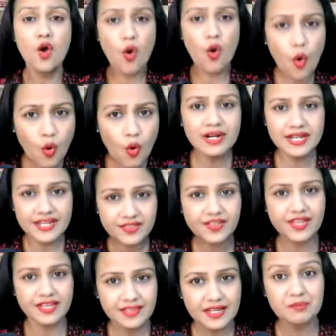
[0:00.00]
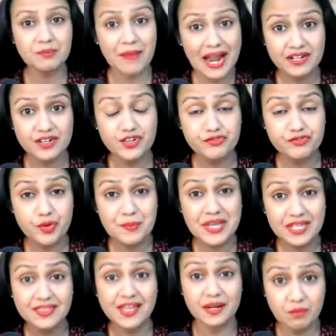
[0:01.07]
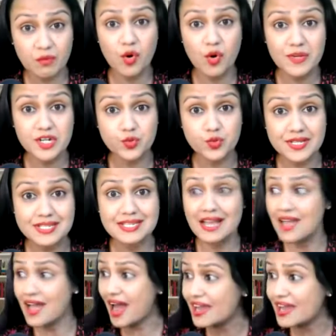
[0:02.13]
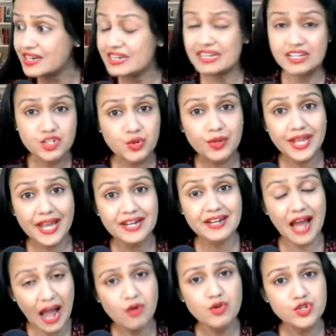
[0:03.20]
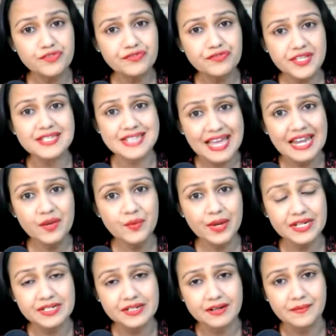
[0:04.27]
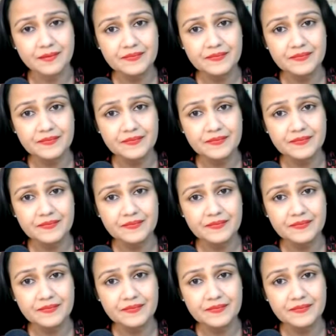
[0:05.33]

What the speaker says: Only thing that mattered for me in that moment was I need to get out of this elevator.